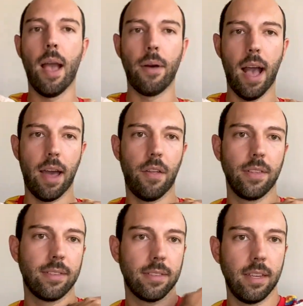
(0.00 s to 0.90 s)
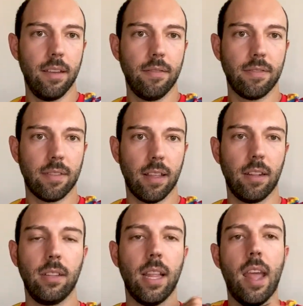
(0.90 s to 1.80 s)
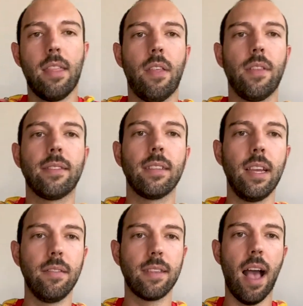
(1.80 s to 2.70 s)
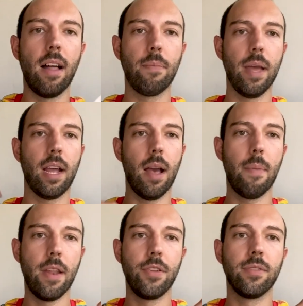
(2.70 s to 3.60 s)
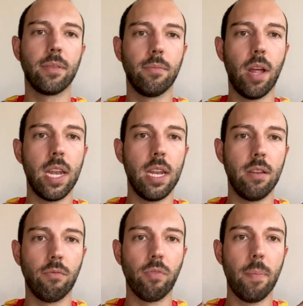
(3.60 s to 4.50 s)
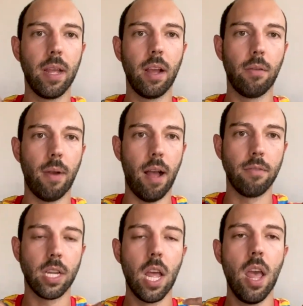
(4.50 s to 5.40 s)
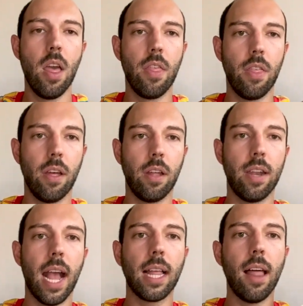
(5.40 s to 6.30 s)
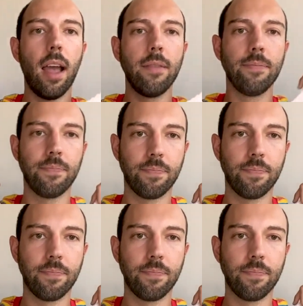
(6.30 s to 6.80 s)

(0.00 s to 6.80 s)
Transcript: I will add on the sleeves, a little length on the sleeves. I'll pick up and do some ribbing around the neckline.